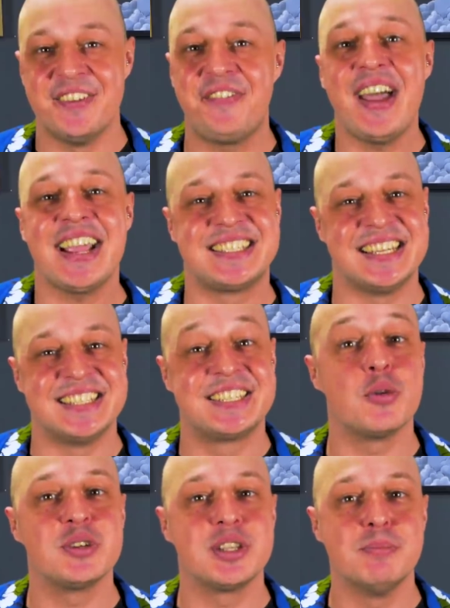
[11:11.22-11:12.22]
The fact is that
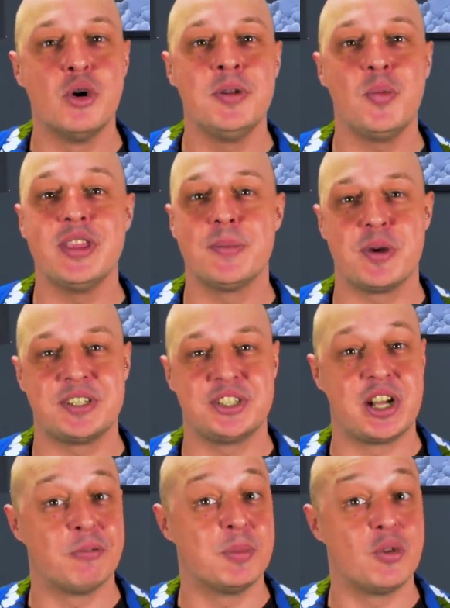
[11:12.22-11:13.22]
there was a moment when the British
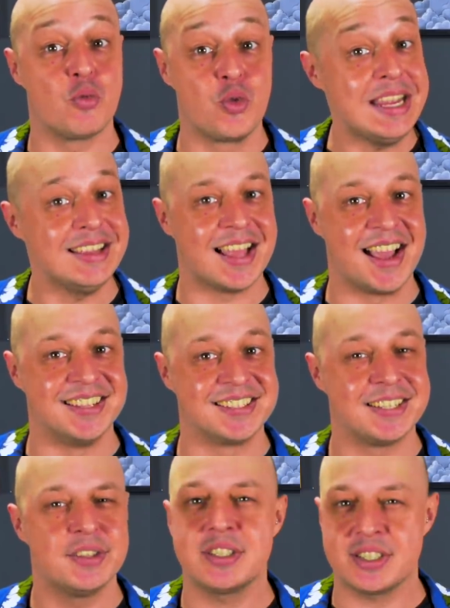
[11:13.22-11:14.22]
government
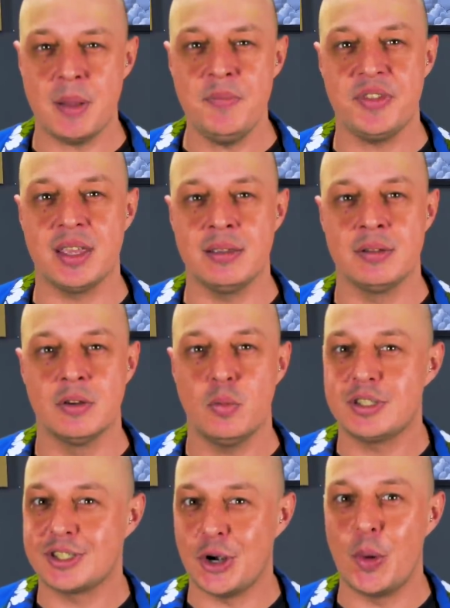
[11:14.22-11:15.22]
realised that something
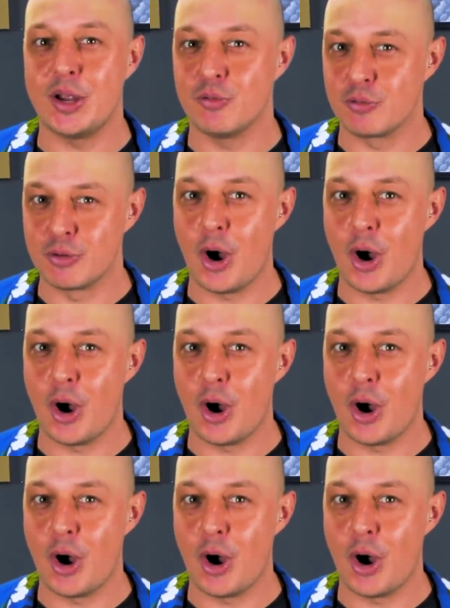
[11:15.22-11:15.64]
was going